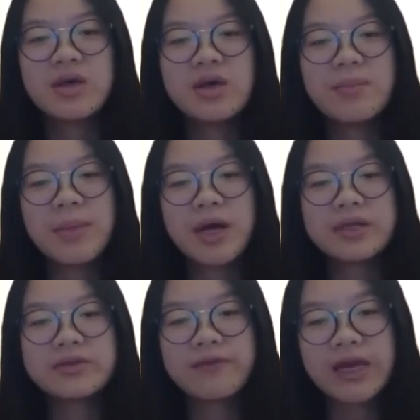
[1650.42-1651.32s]

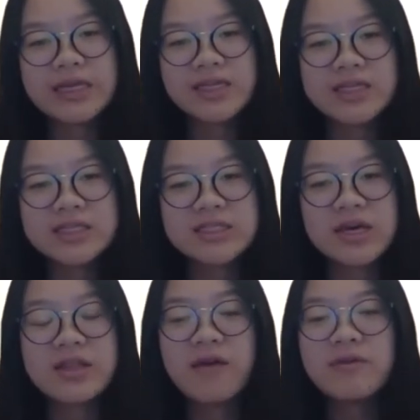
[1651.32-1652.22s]
But the fact is
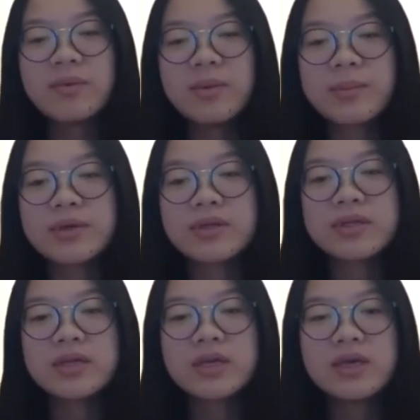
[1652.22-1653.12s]
that every
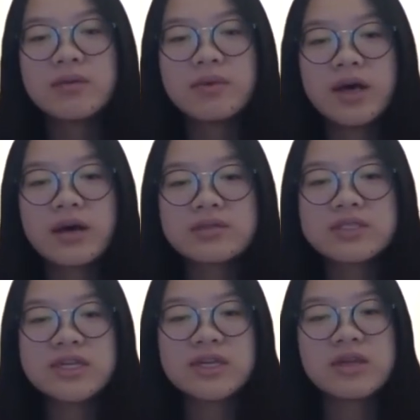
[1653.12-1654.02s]
people, without
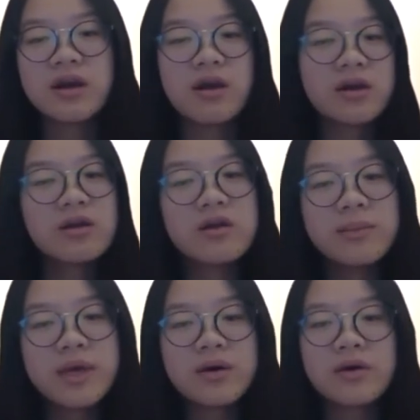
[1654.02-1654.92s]
seeing their
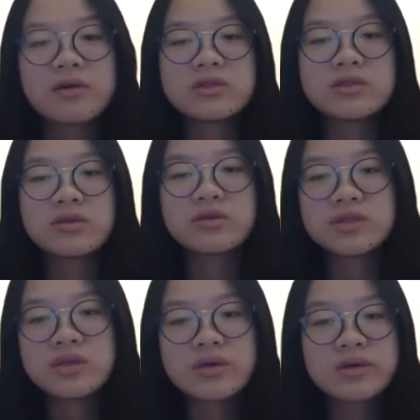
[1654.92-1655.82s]
economic or
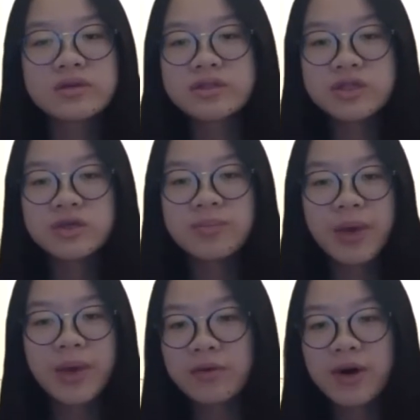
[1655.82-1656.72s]
social culture
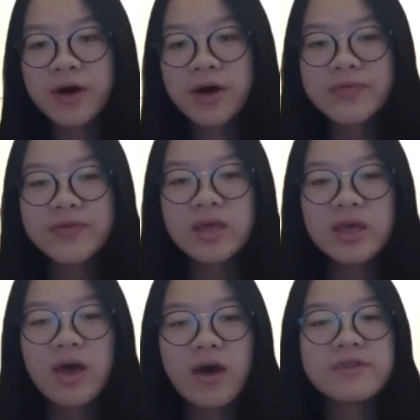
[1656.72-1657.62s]
background,
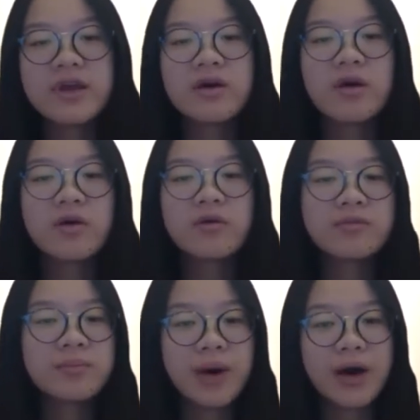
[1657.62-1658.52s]
have their
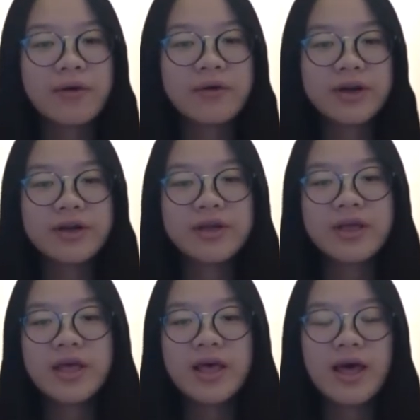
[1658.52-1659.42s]
own power
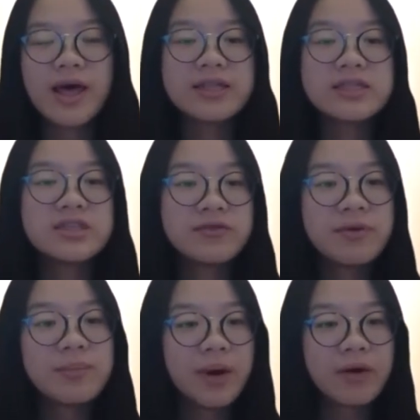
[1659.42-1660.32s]
and
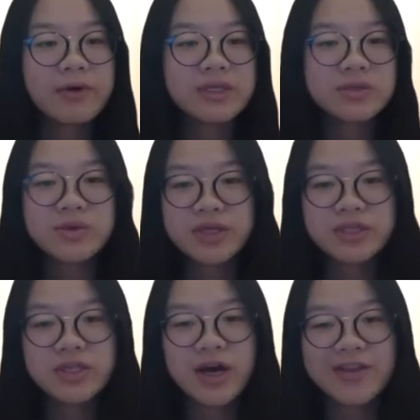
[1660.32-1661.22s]
different power to
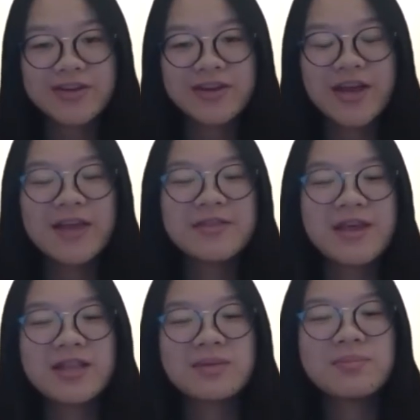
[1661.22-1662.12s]
each other, and
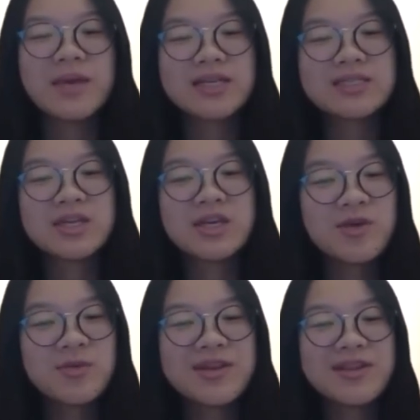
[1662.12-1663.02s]
that makes
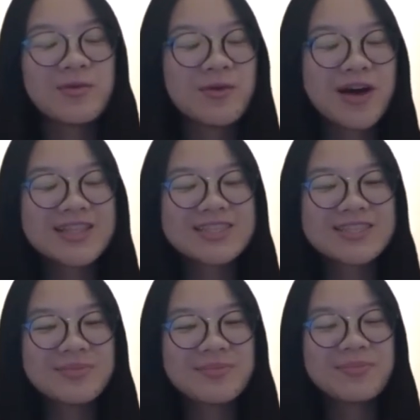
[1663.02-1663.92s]
human what
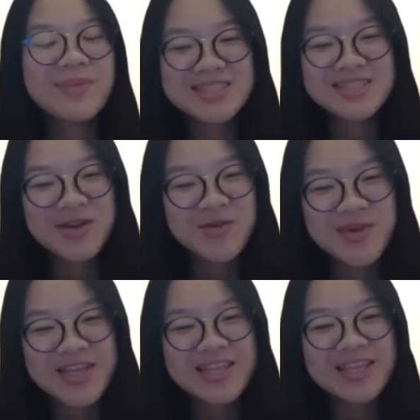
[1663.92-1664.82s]
makes
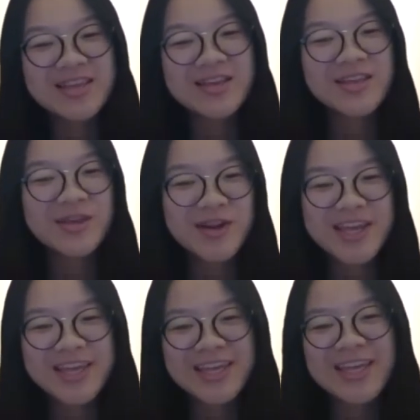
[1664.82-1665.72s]
human unique.